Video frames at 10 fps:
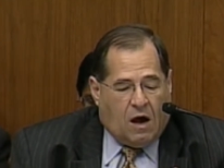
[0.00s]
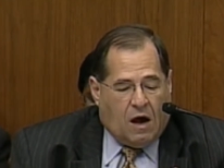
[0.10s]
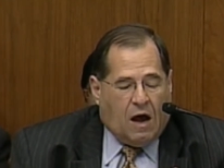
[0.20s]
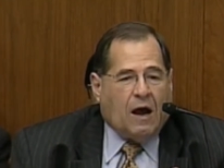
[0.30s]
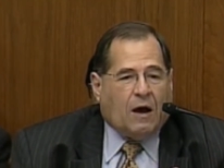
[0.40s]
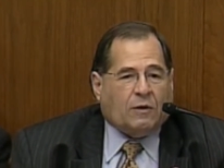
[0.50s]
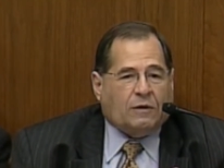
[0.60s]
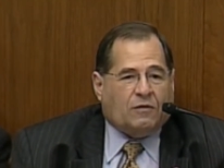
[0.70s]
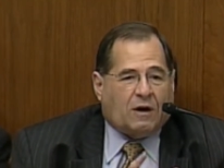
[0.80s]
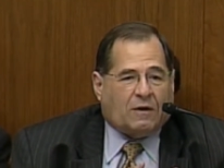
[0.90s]
I want to
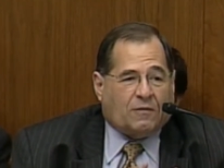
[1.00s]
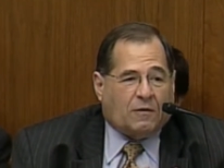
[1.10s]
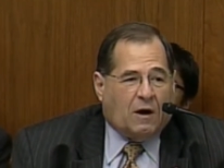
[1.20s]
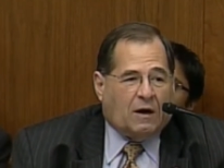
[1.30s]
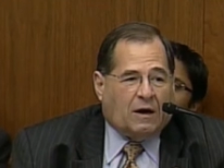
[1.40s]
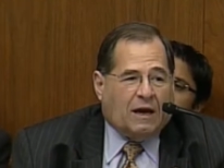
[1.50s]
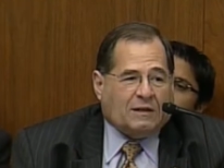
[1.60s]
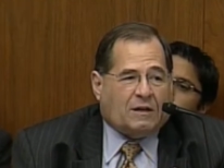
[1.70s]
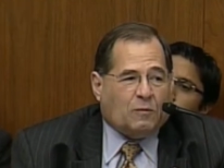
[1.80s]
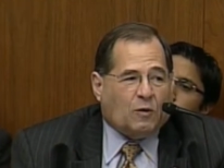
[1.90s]
talk from uh,
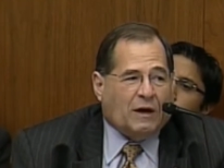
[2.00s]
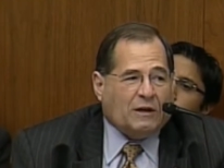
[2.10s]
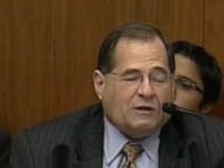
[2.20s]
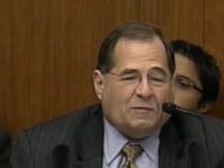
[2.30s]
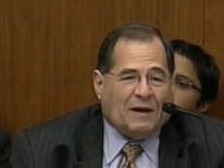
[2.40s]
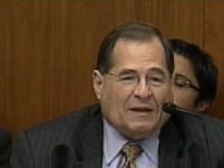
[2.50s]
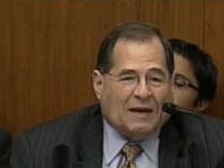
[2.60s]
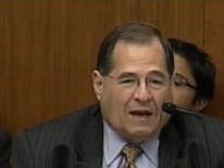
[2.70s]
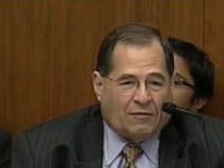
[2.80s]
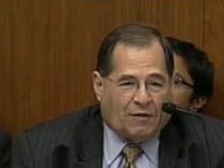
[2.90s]
ask a couple of questions about the
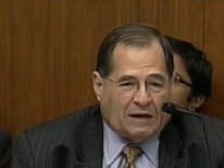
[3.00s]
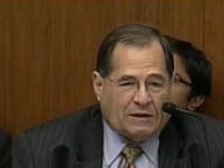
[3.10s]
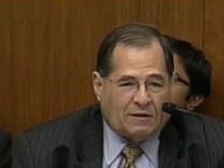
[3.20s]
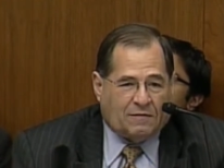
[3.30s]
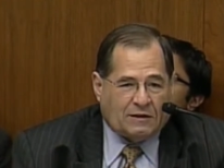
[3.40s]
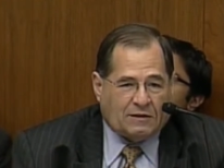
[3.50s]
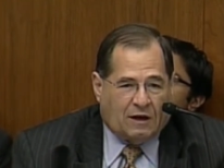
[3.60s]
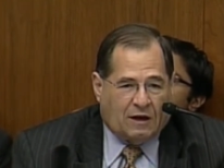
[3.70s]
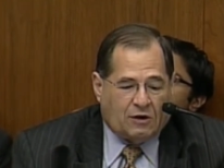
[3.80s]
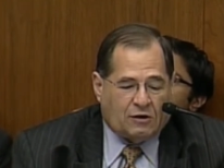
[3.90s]
anthrax
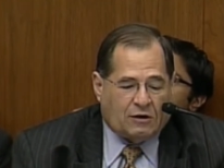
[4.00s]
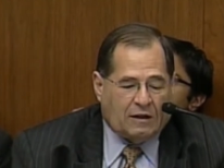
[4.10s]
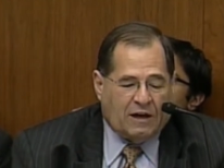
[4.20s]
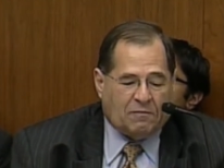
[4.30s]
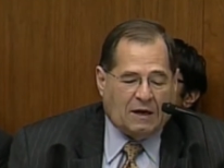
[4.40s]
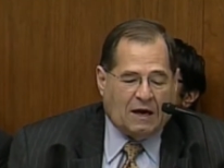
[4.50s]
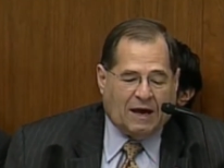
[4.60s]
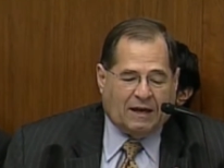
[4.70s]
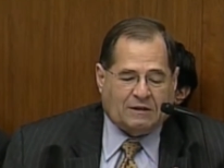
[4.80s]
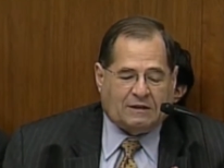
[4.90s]
investigation. Now, the
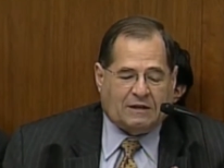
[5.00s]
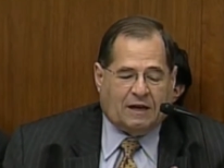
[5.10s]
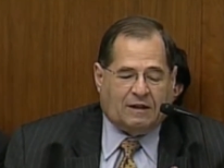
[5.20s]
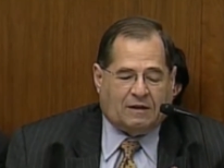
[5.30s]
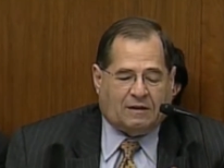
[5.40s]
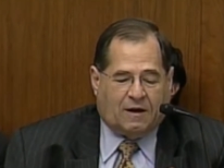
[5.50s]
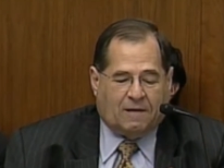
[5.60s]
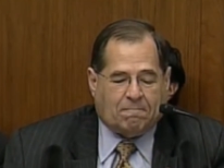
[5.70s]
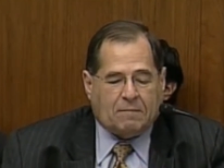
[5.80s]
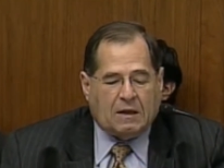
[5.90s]
FBI has said that
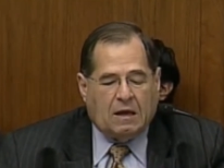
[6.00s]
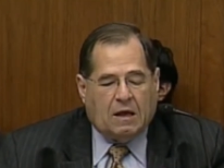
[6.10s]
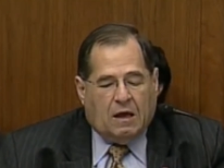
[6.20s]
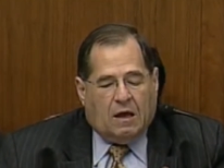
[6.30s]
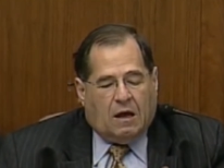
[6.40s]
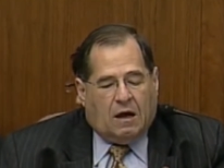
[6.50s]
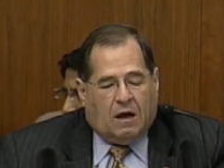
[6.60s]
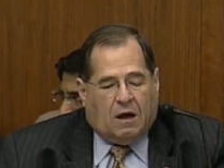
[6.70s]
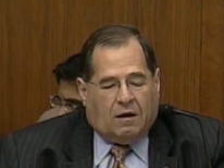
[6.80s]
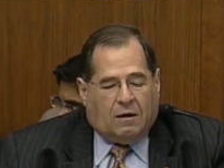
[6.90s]
um,
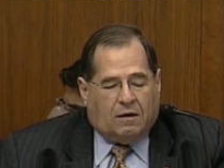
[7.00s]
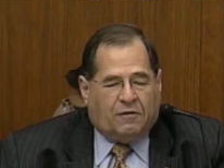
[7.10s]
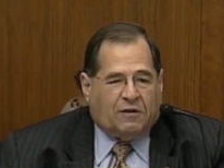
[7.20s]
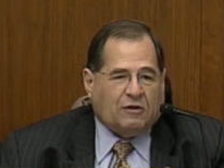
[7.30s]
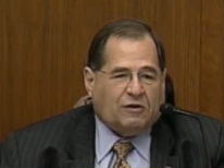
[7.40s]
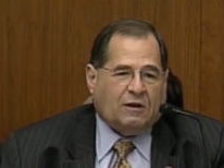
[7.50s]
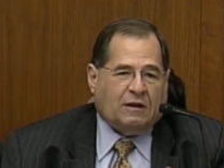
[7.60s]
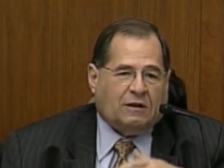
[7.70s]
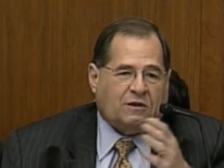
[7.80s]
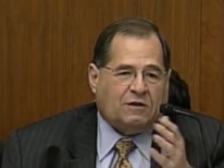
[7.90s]
uh, essentially
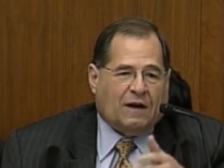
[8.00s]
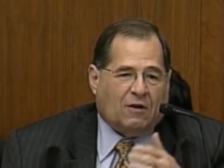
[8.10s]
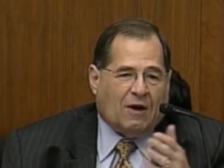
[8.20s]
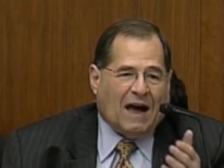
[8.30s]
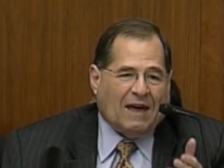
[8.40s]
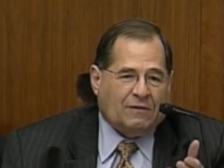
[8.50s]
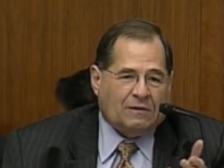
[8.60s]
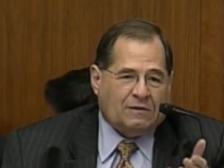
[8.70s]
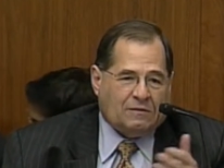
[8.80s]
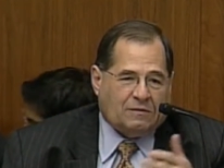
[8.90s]
that this fellow
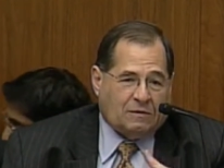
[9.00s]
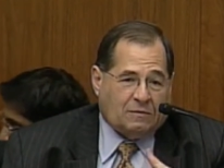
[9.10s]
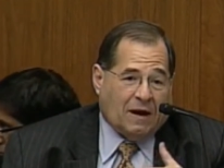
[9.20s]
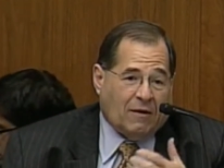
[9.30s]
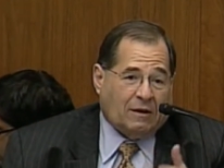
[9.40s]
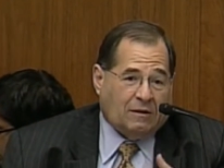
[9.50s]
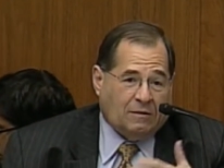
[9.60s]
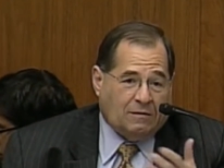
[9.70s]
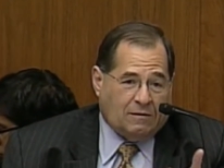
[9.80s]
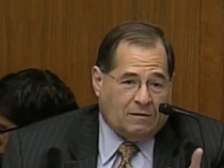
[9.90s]
Ivins
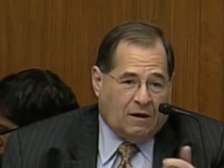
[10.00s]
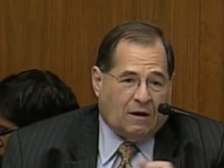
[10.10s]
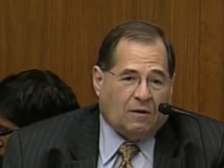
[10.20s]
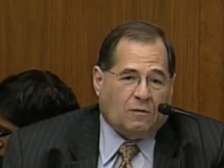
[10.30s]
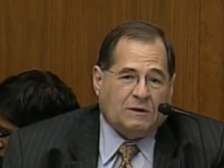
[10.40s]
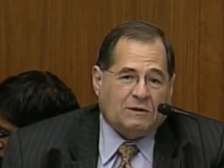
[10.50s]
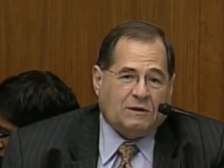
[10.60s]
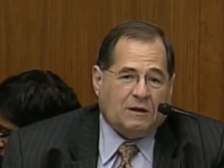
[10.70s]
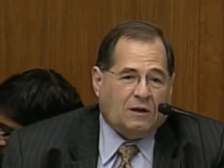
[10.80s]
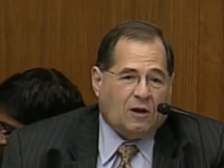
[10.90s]
apparently uh, was
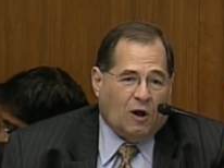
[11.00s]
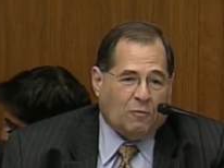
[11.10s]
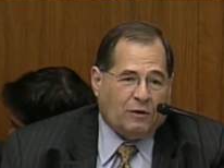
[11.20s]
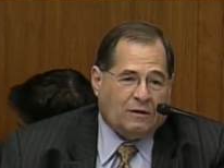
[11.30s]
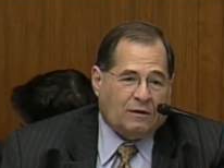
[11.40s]
the culprit,